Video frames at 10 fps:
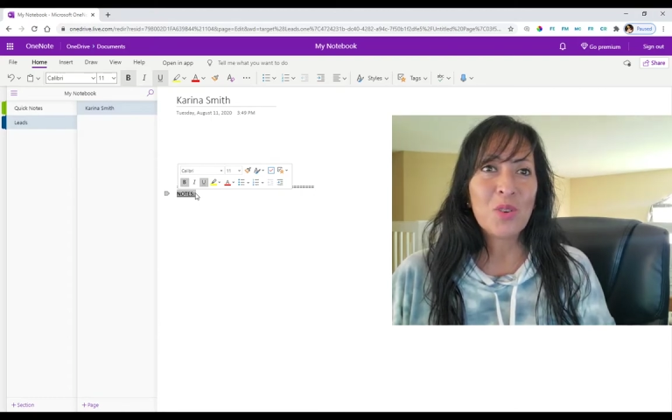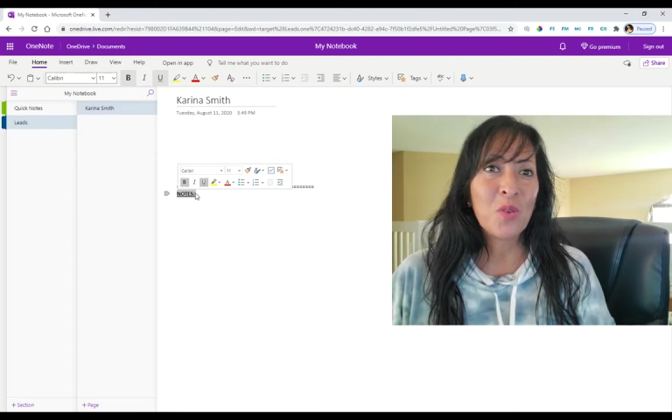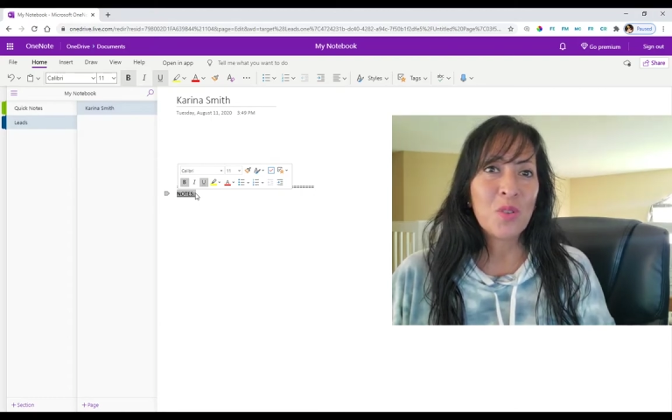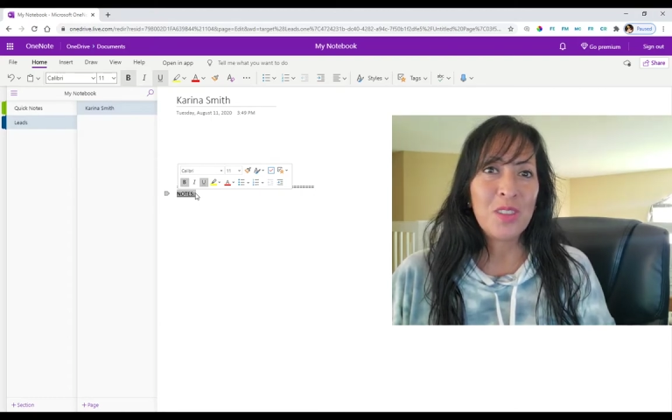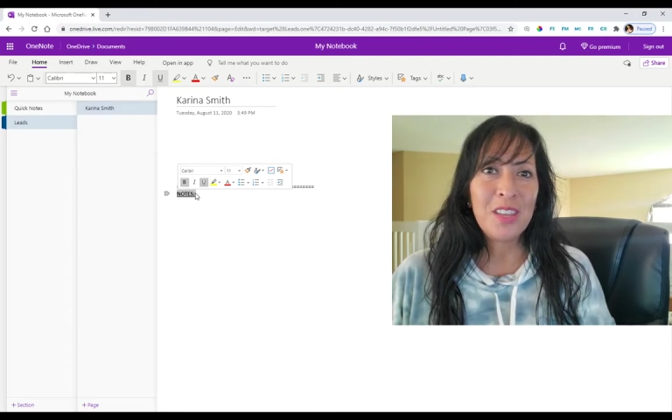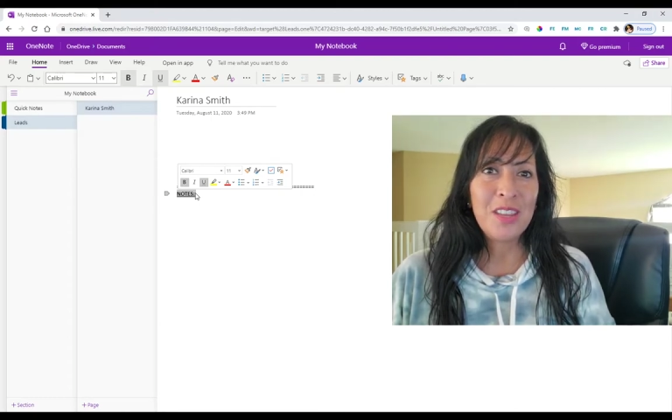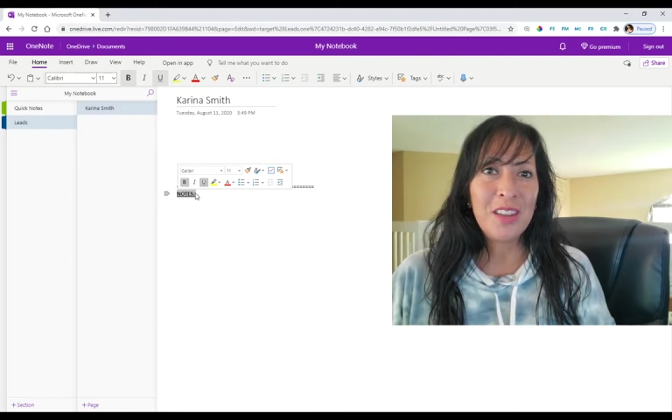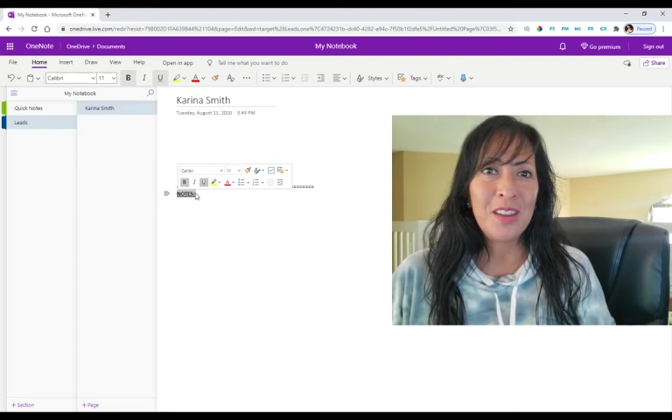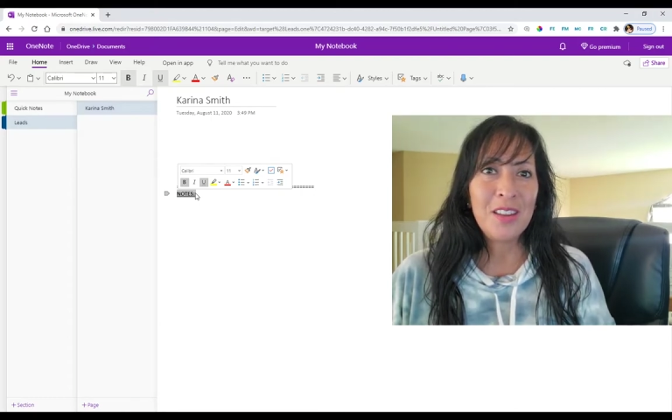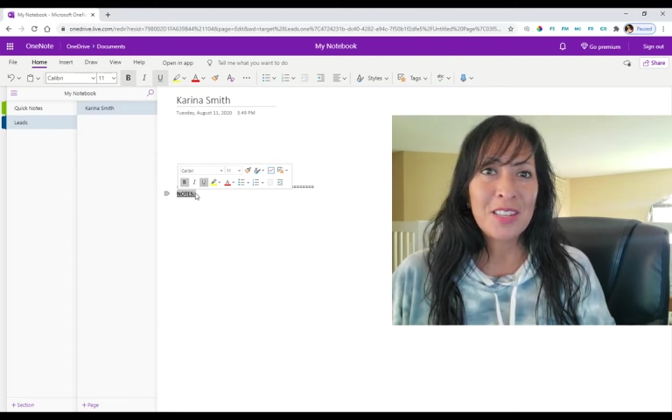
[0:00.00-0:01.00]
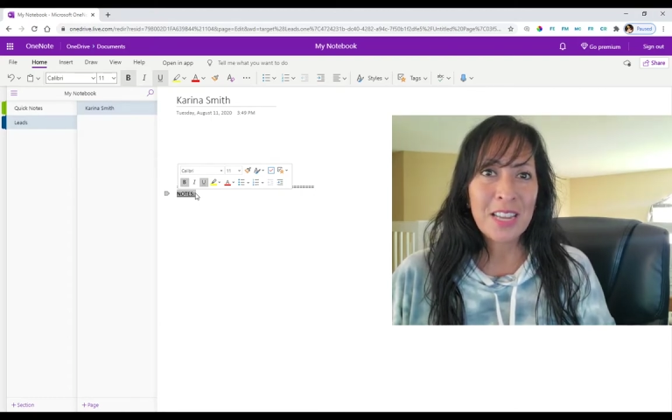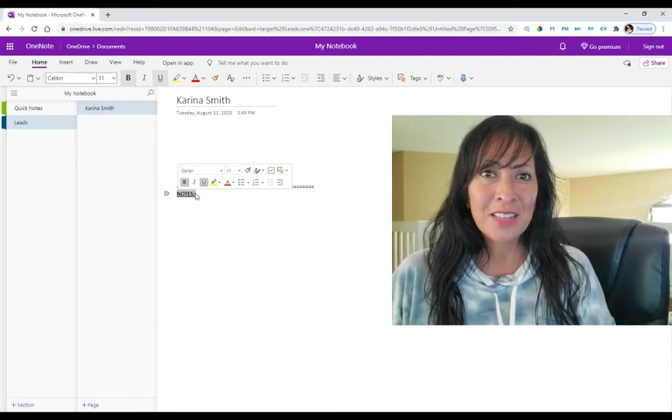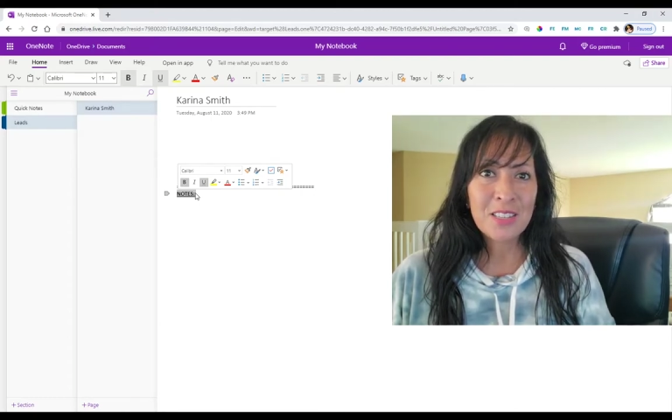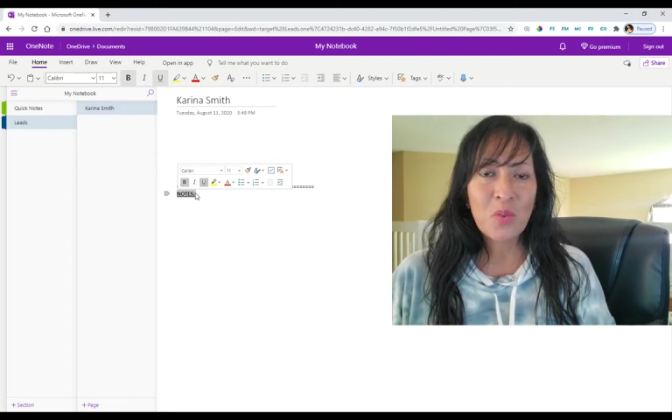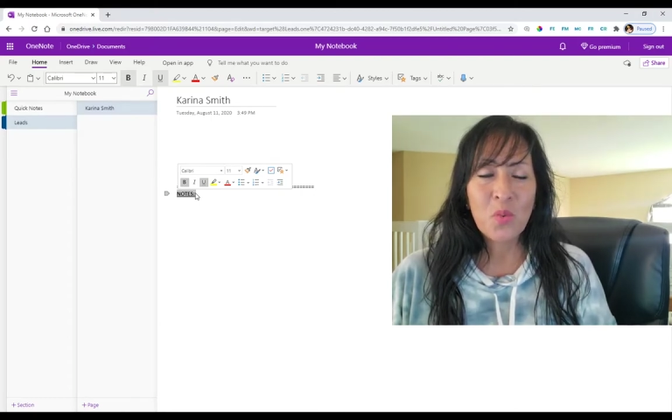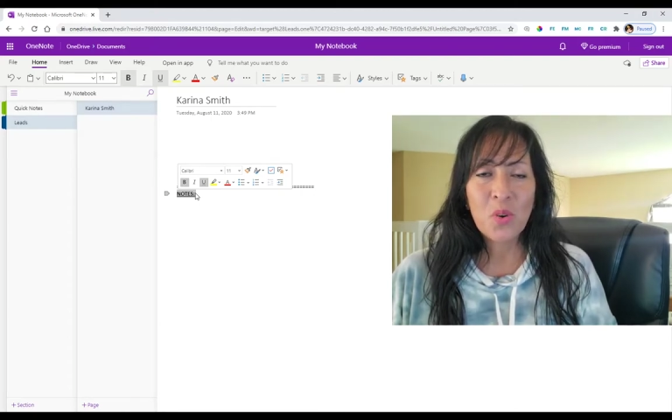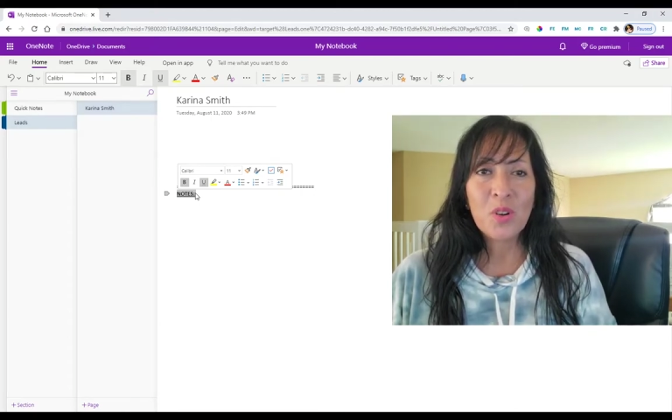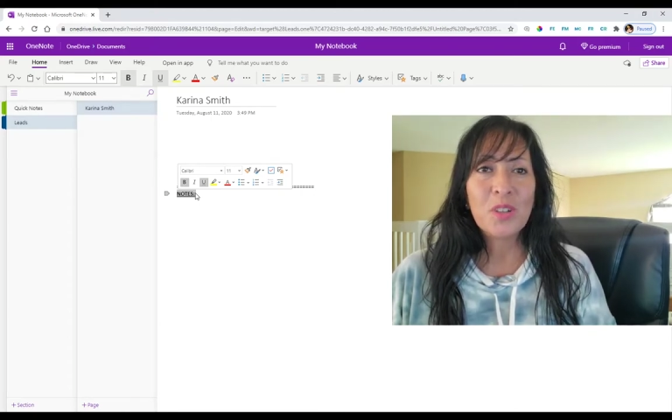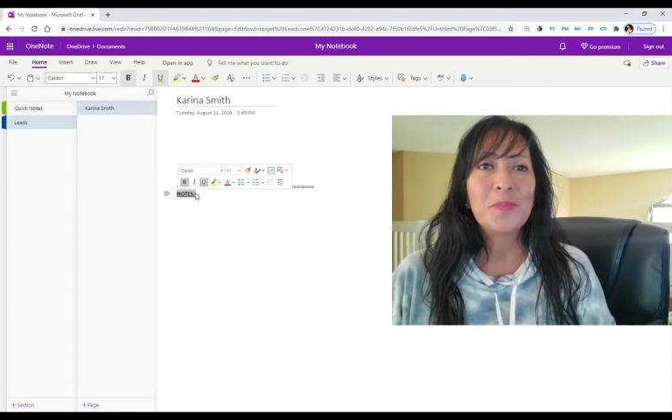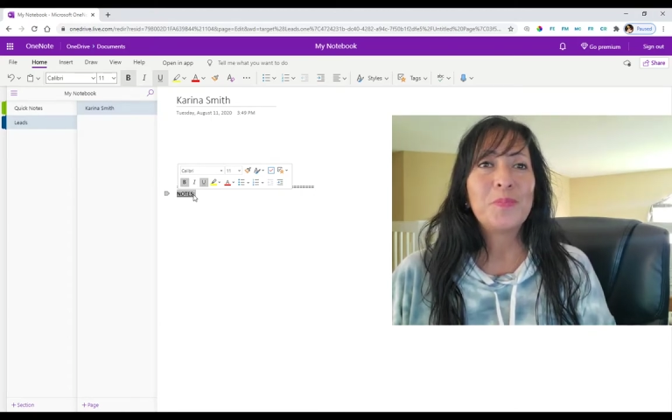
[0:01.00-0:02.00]
or the text, the
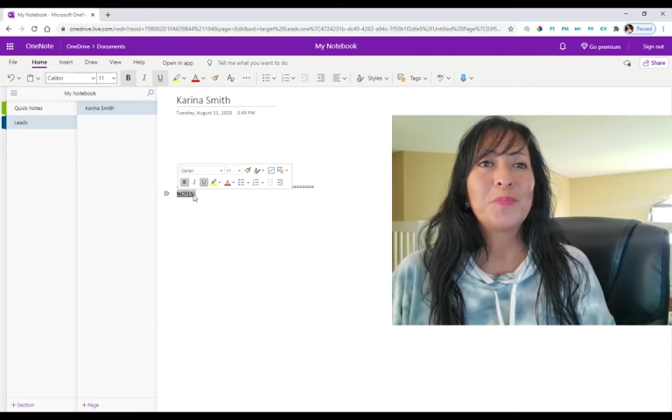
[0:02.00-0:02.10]
word,